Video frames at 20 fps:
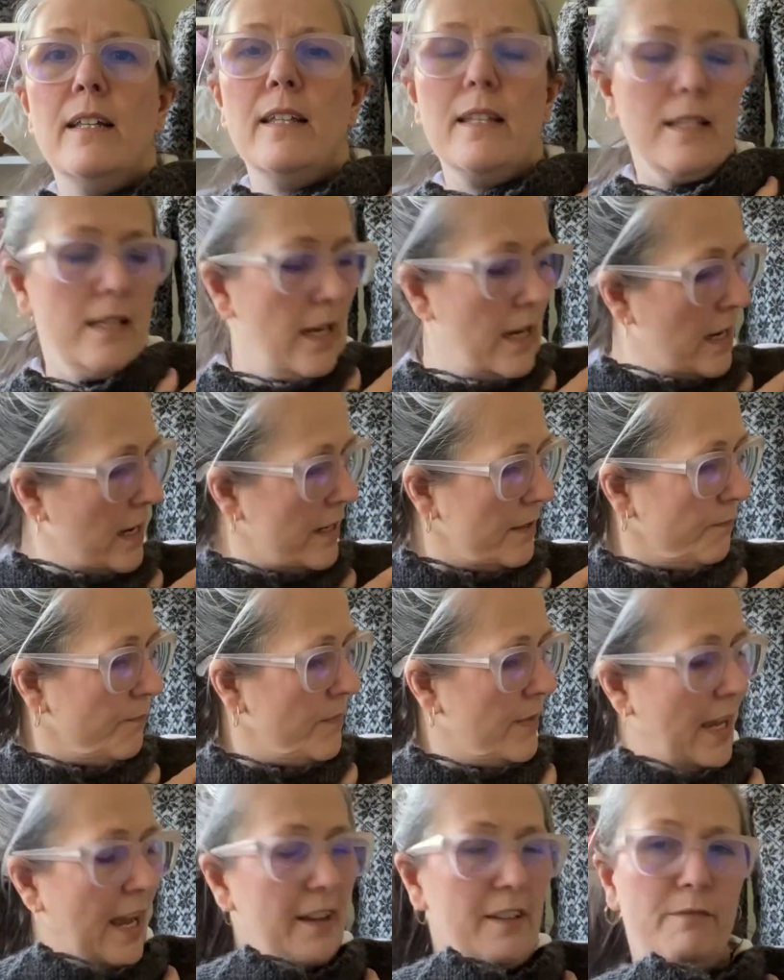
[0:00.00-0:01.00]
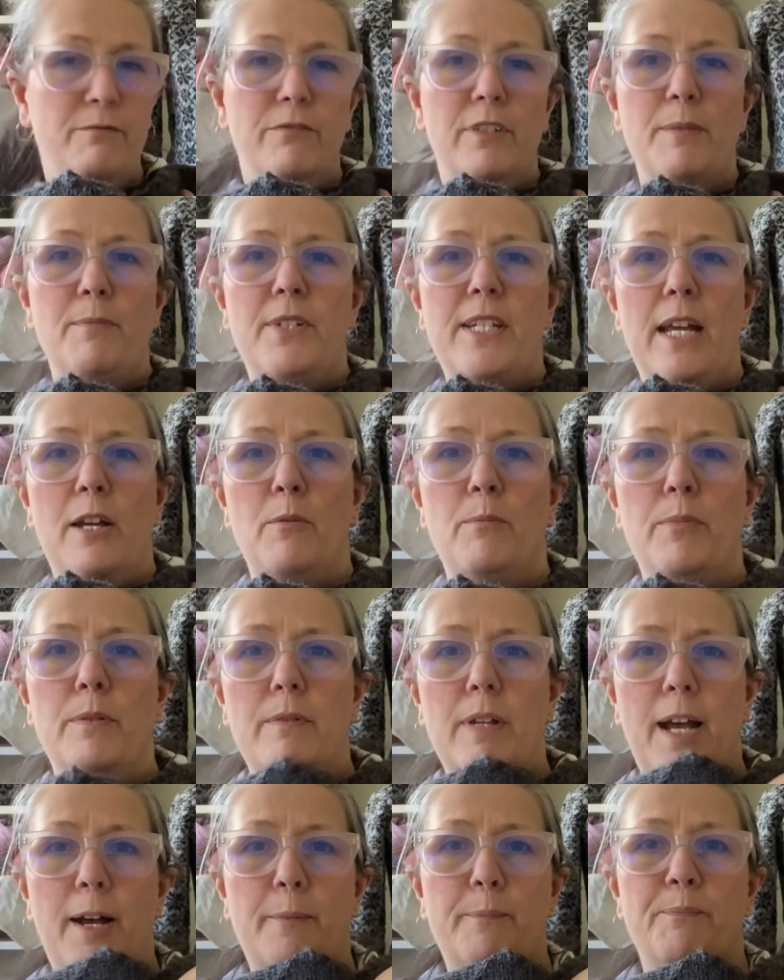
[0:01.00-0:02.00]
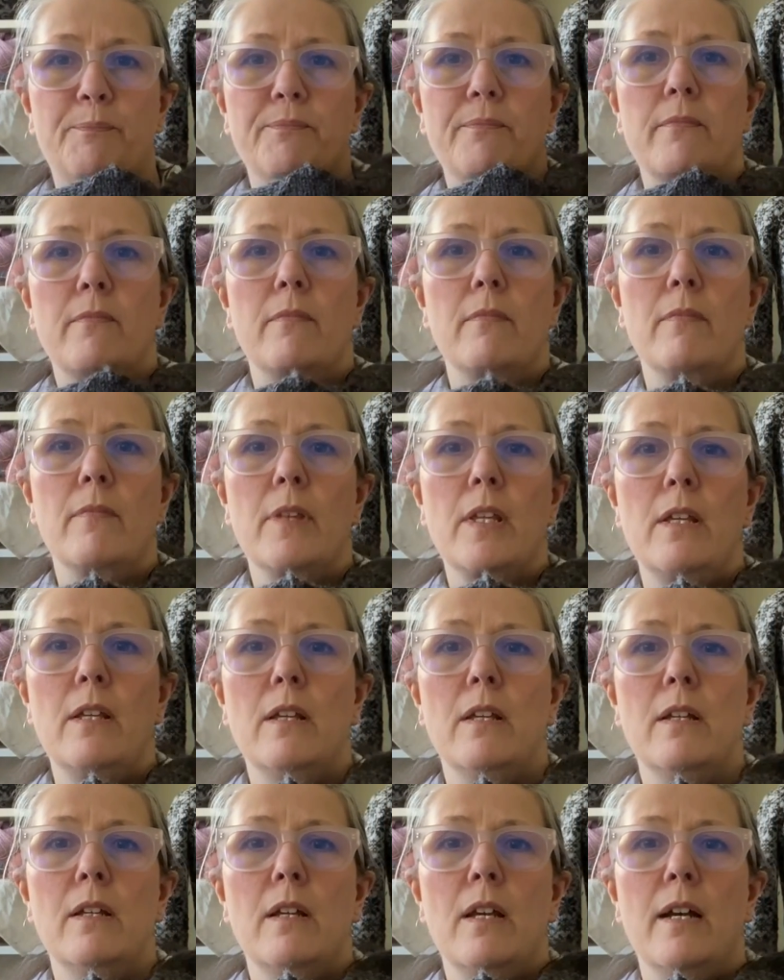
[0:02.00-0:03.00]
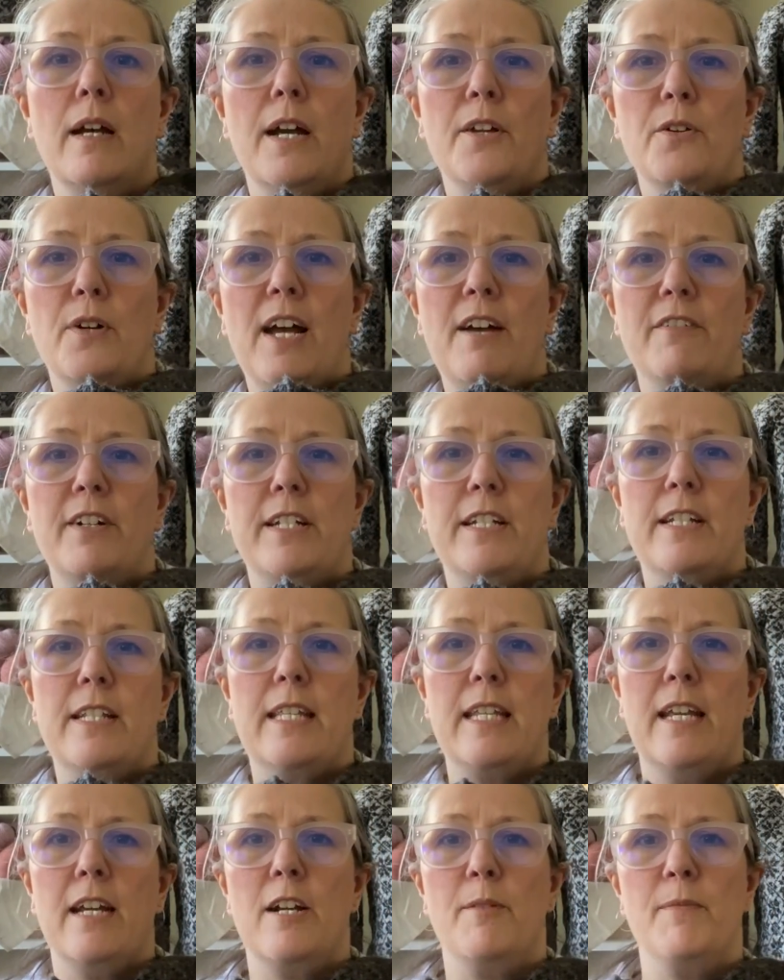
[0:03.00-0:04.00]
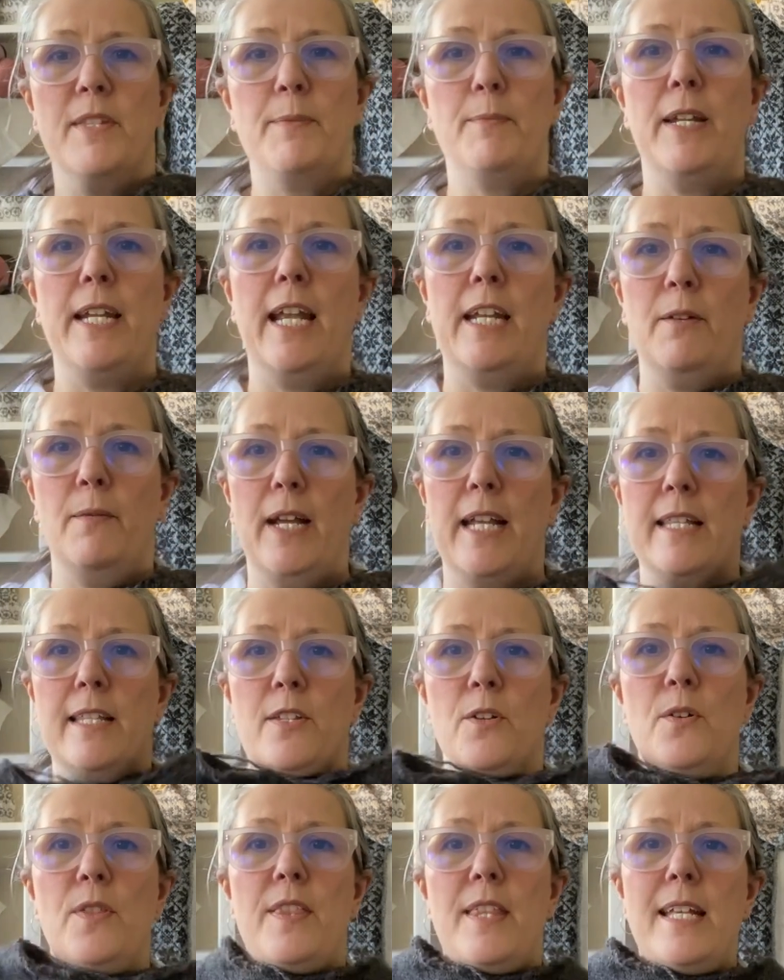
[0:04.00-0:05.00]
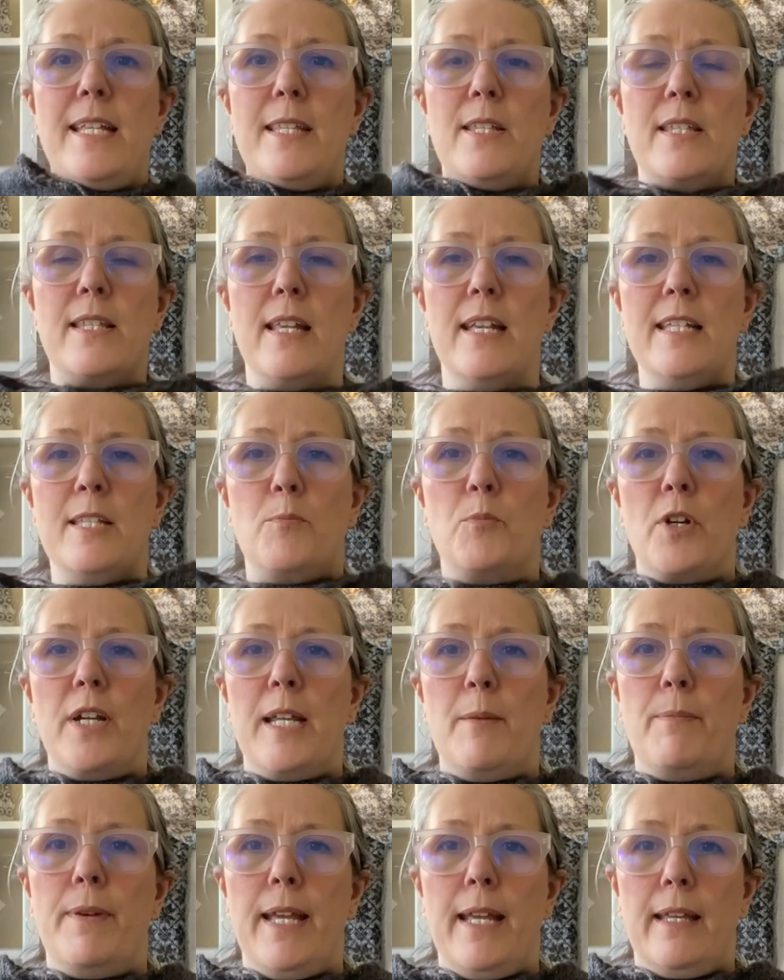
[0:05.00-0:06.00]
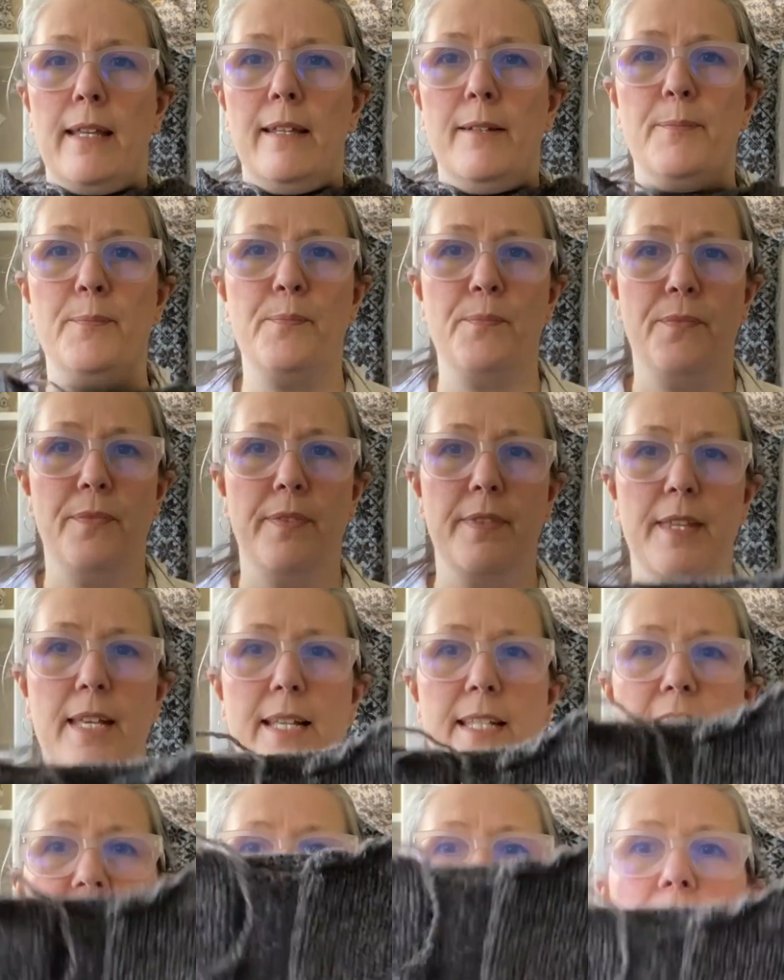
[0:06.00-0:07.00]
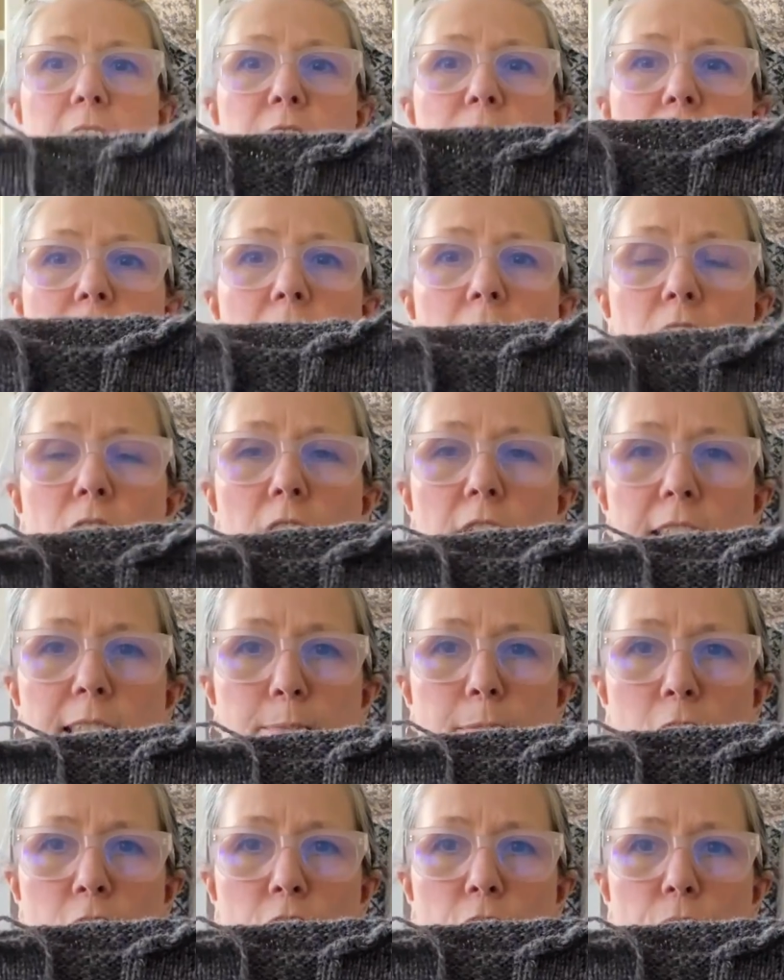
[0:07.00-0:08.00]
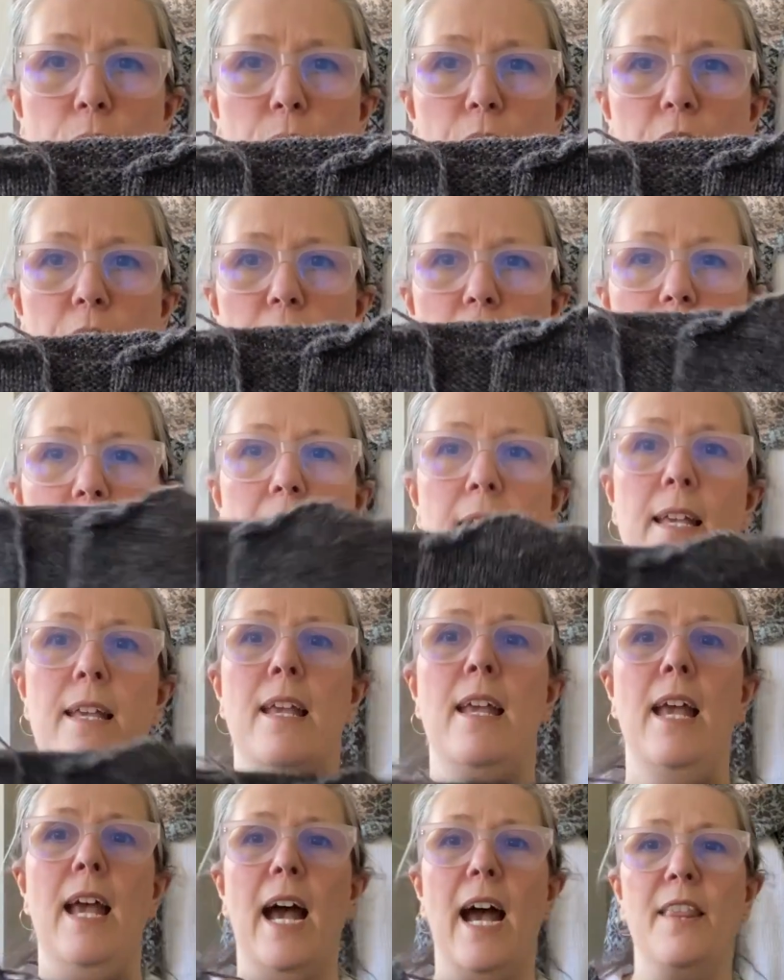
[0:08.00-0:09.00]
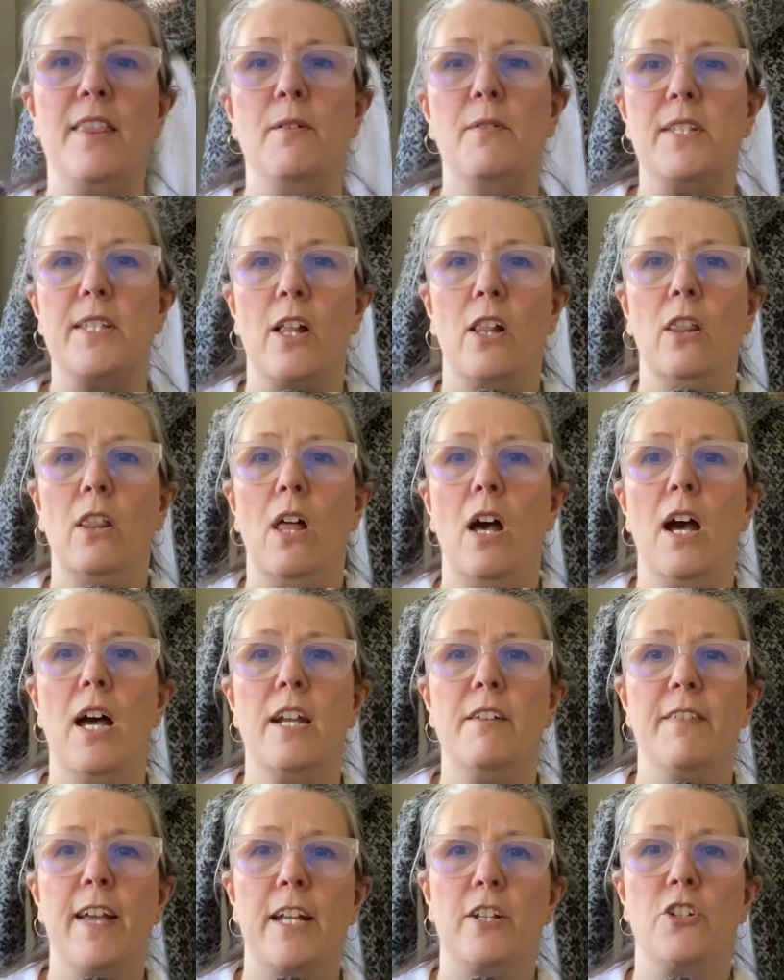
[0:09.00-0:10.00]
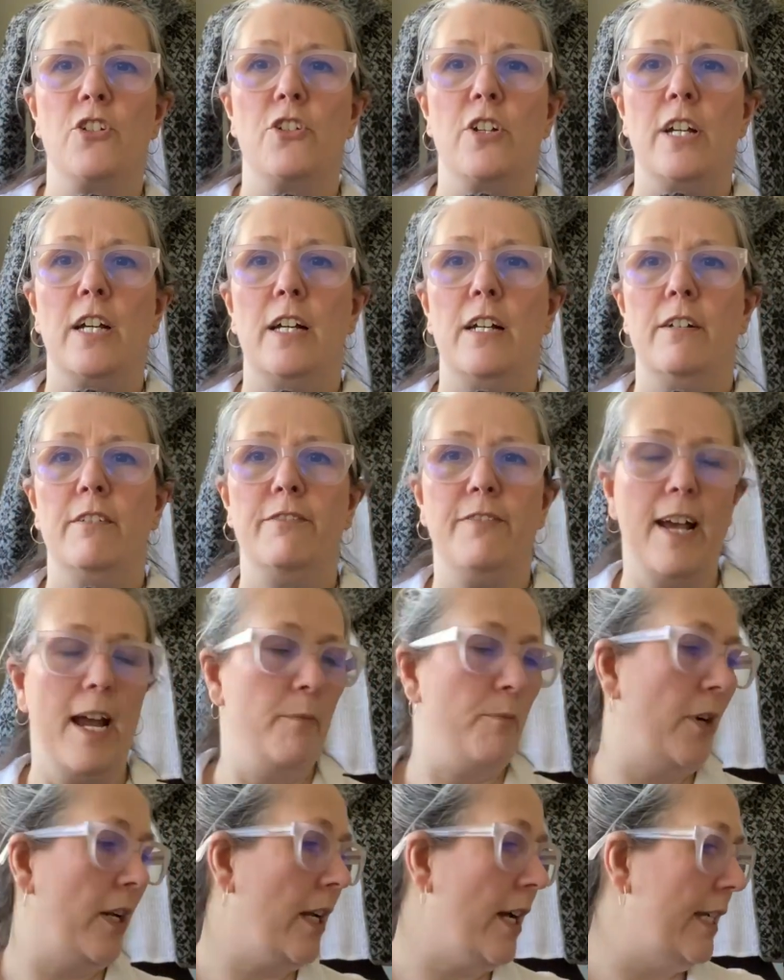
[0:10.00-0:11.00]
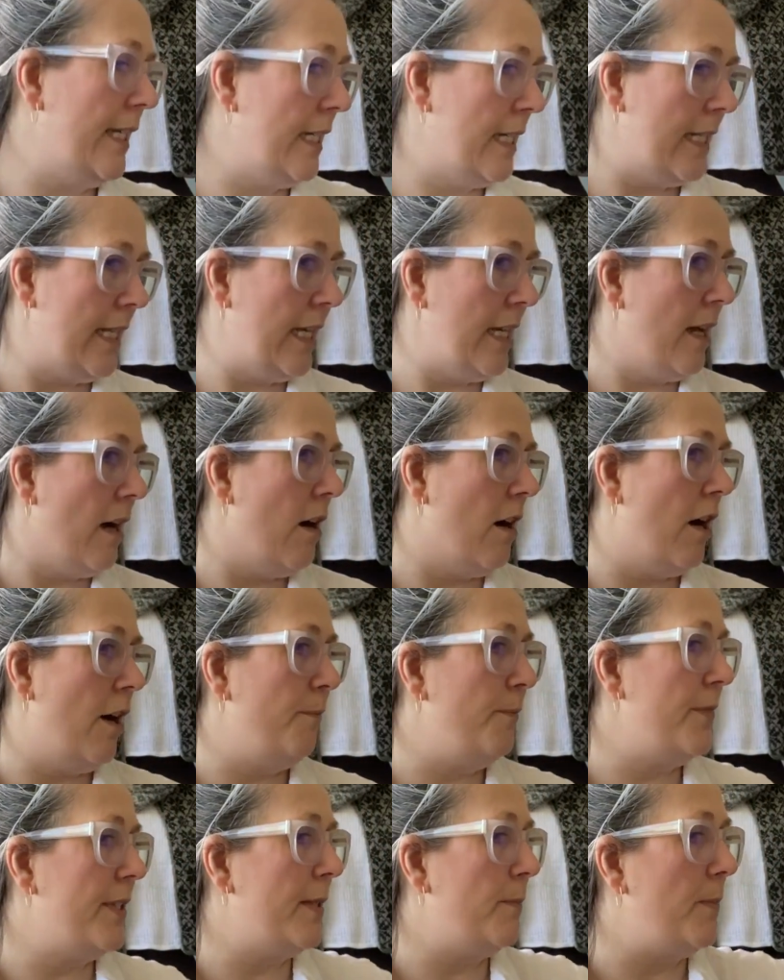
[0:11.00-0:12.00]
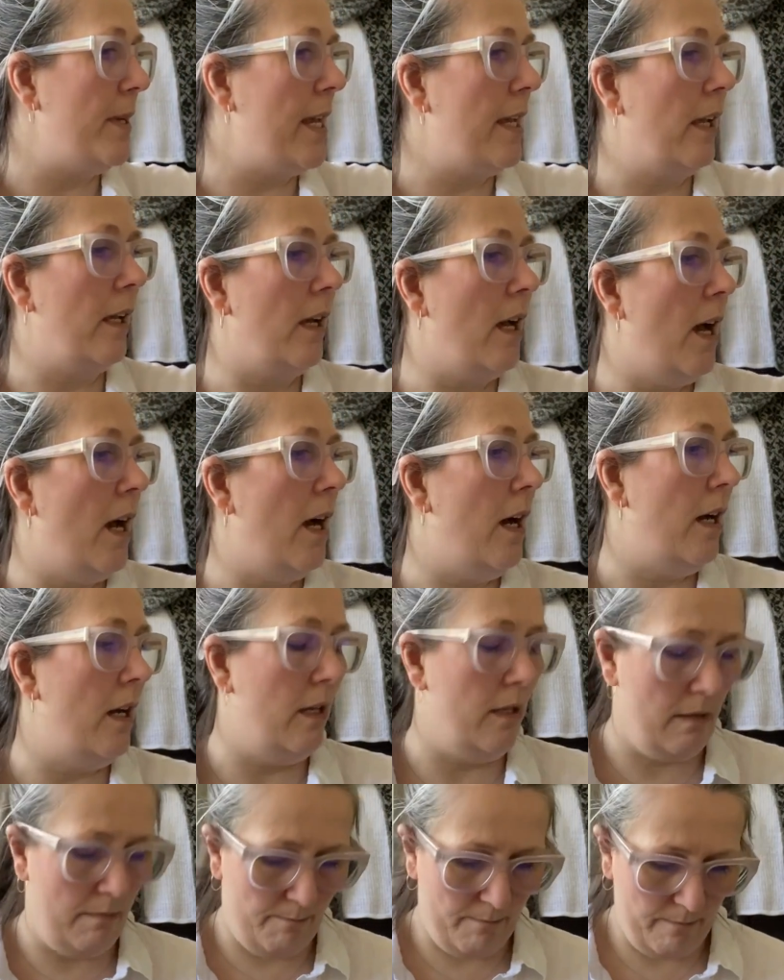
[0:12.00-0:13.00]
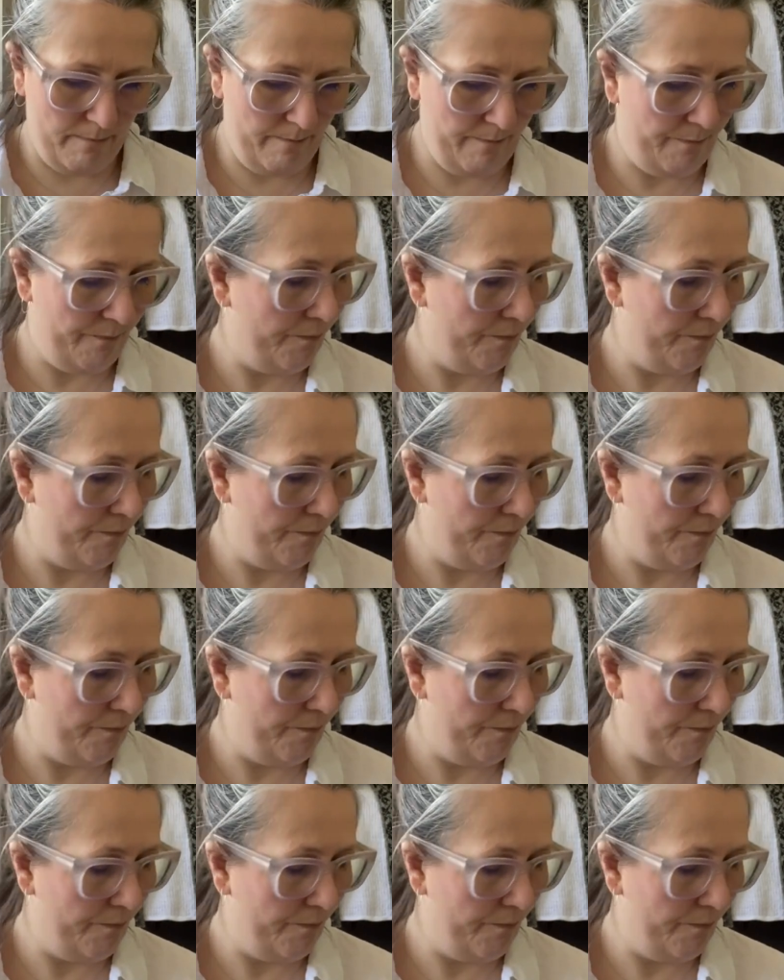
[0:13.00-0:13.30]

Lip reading: yeah, I ripped out, I don't have under the arms, but anyway, so this is pretty big. This fit right across my shoulders, and there was a lot of extra fabric under the arms. Being a